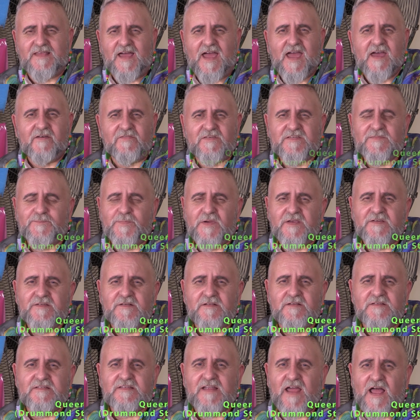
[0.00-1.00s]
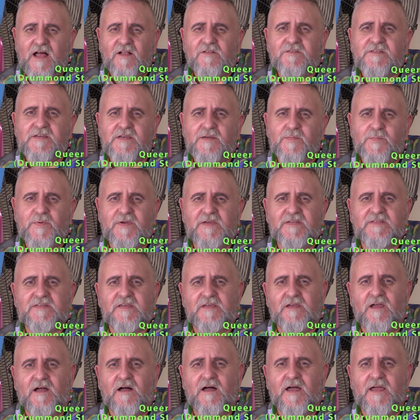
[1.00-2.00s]
They have a specialist
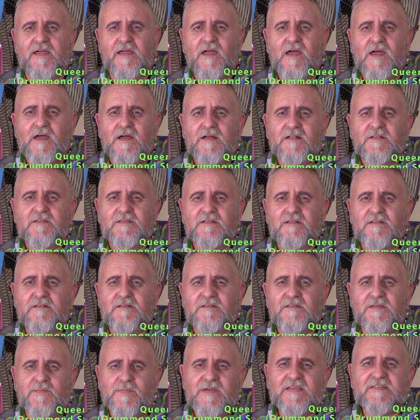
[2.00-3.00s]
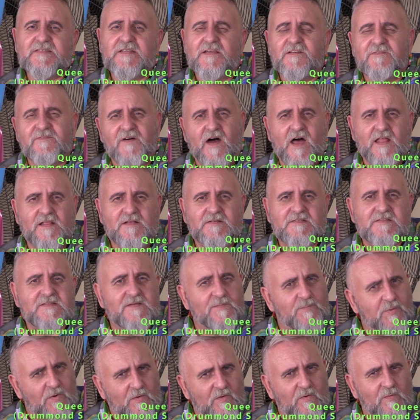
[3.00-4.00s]
LGBTI domestic violence
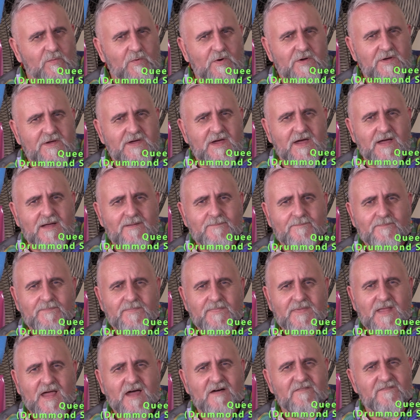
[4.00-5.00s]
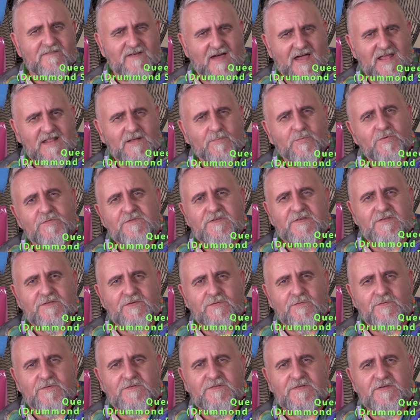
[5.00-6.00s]
support worker available to
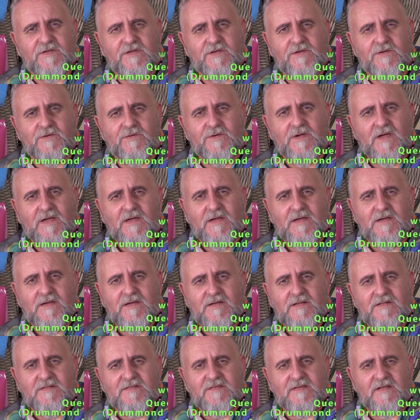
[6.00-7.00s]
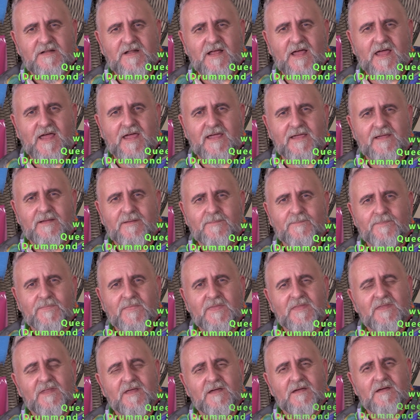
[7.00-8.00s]
talk to you today.
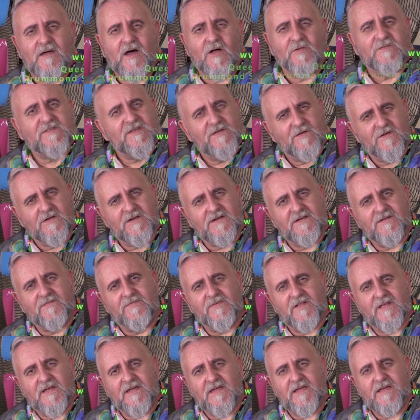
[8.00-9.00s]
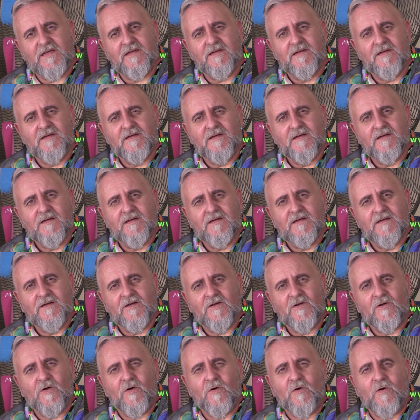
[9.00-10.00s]
Alternatively,
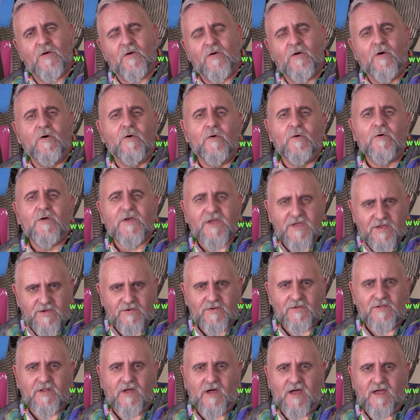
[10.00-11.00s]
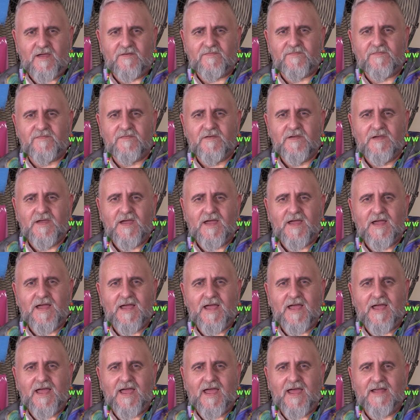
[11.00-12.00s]
call QLife
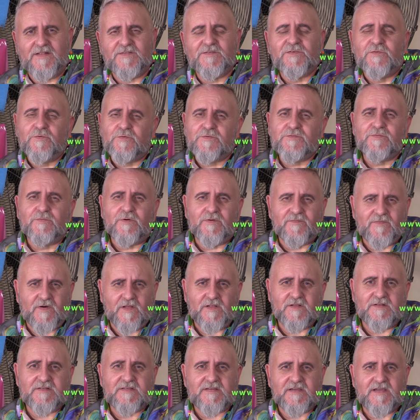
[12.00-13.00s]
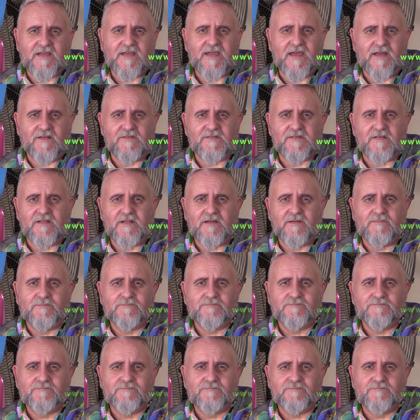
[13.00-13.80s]
and talk to a volunteer counsellor.